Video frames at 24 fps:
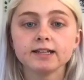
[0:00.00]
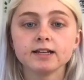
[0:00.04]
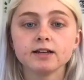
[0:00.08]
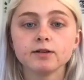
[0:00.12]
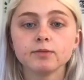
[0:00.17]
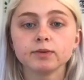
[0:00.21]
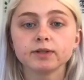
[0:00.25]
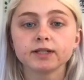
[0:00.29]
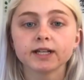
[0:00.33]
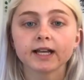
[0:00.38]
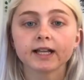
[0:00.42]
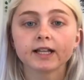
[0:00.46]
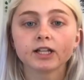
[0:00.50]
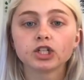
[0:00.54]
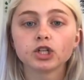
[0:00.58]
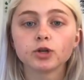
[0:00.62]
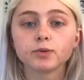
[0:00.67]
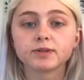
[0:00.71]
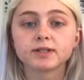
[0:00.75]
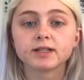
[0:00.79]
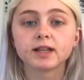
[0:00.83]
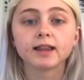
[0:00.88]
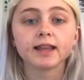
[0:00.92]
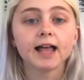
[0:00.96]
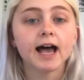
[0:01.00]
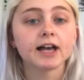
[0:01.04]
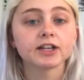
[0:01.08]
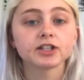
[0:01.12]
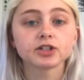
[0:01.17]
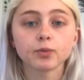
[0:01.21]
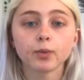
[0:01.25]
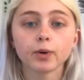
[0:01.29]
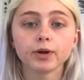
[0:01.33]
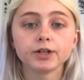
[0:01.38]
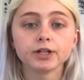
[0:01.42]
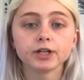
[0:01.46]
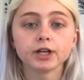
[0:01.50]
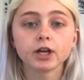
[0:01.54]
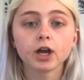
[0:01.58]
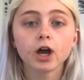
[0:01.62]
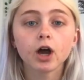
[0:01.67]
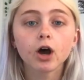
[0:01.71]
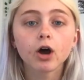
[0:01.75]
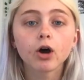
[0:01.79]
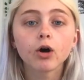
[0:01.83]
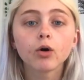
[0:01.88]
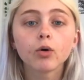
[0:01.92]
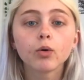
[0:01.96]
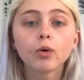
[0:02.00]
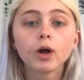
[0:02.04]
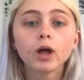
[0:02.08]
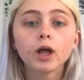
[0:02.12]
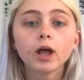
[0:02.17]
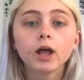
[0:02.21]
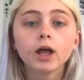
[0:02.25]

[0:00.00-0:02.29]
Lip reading: and it was like she was the last one to go,